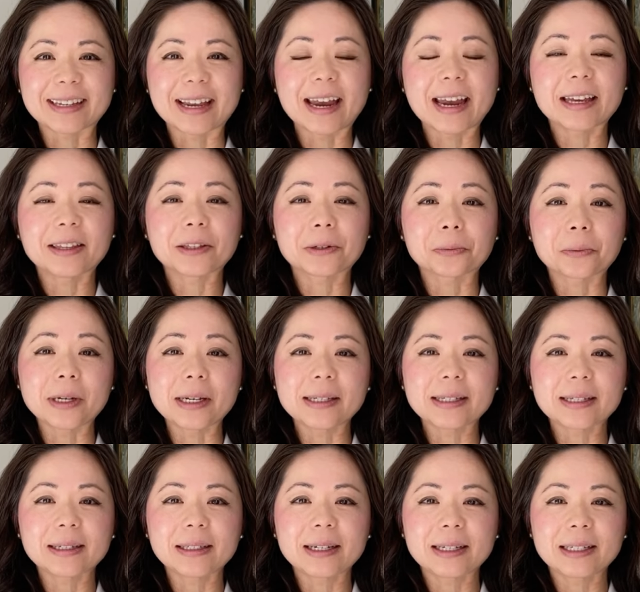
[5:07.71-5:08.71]
And the
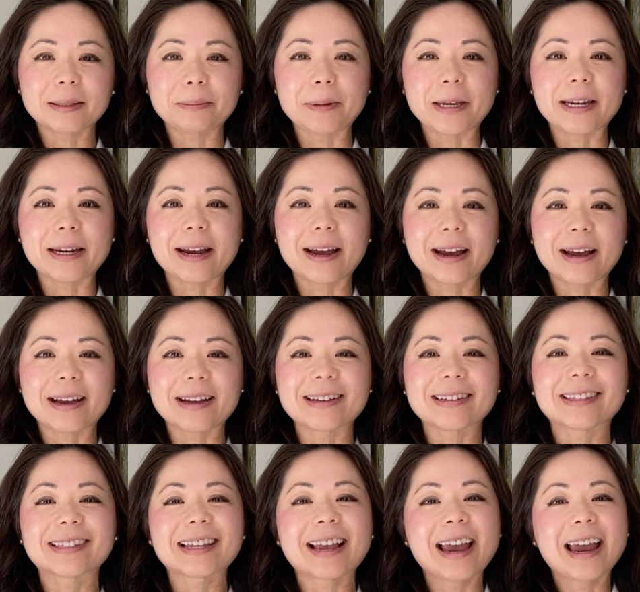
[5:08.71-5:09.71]
reason is
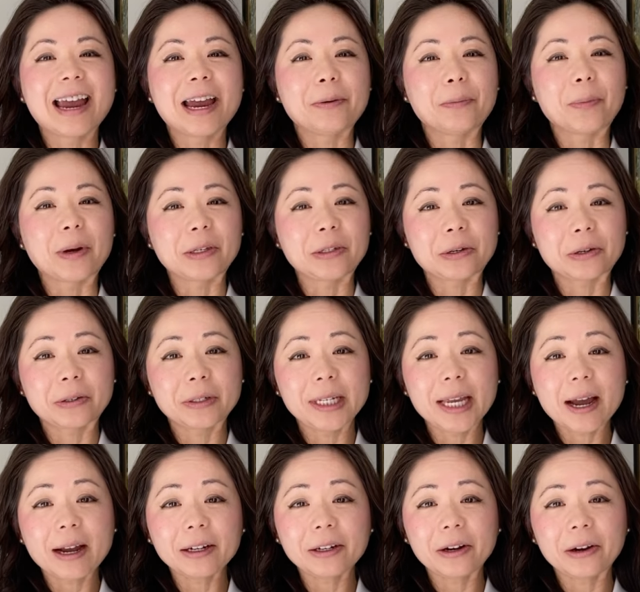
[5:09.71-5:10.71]
because when you're
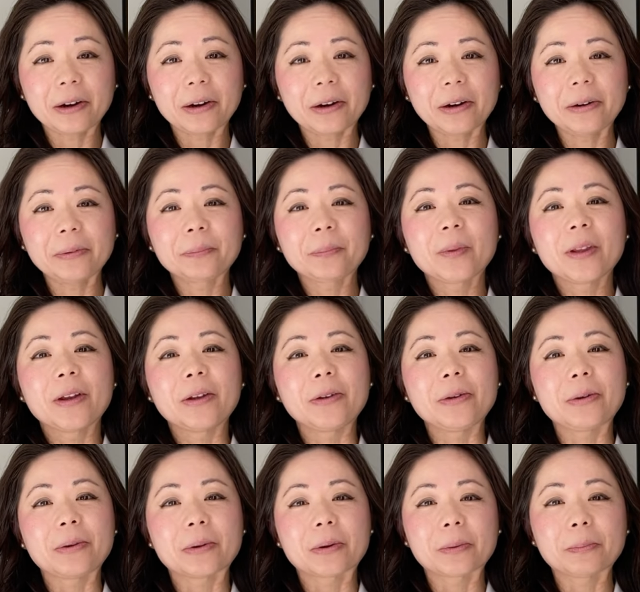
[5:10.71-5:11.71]
younger,
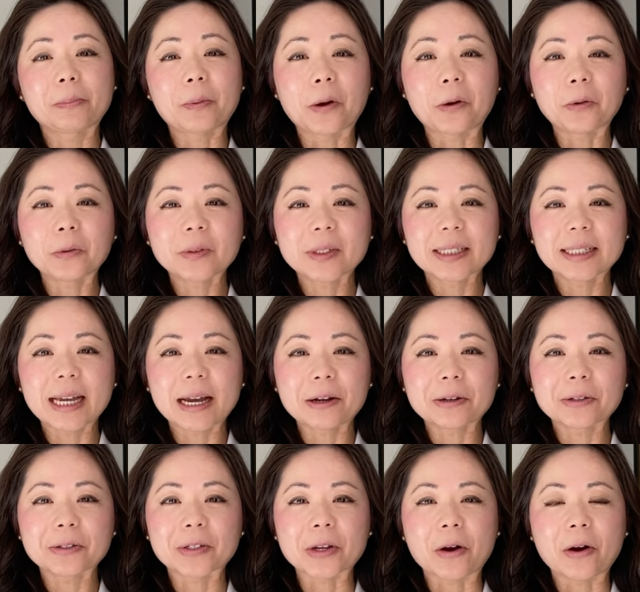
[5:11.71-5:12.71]
your bone
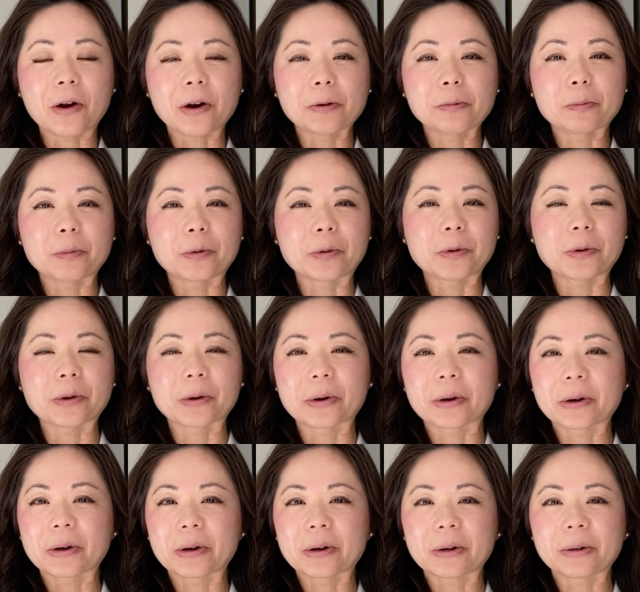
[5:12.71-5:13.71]
cells are
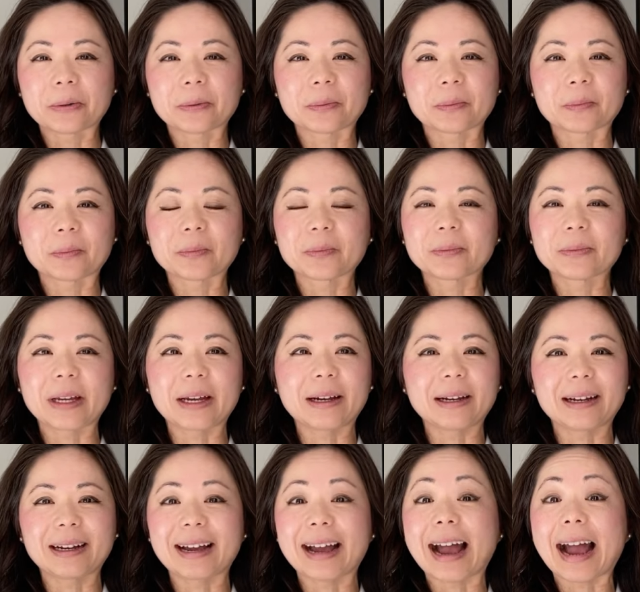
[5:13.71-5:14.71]
more
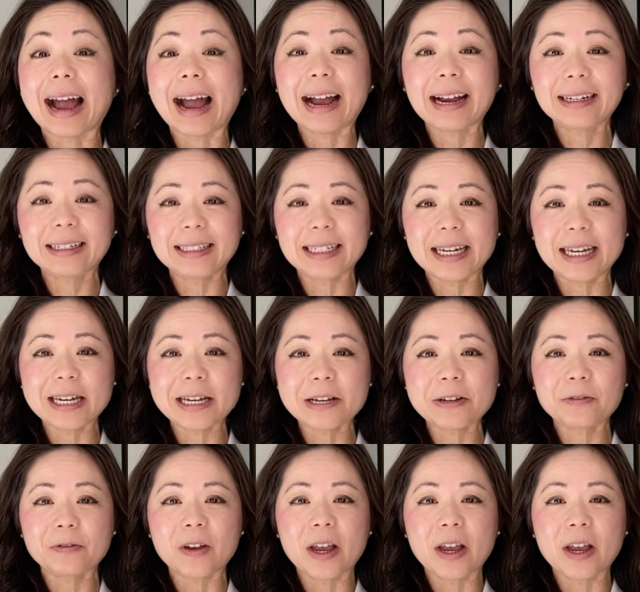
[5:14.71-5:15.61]
active,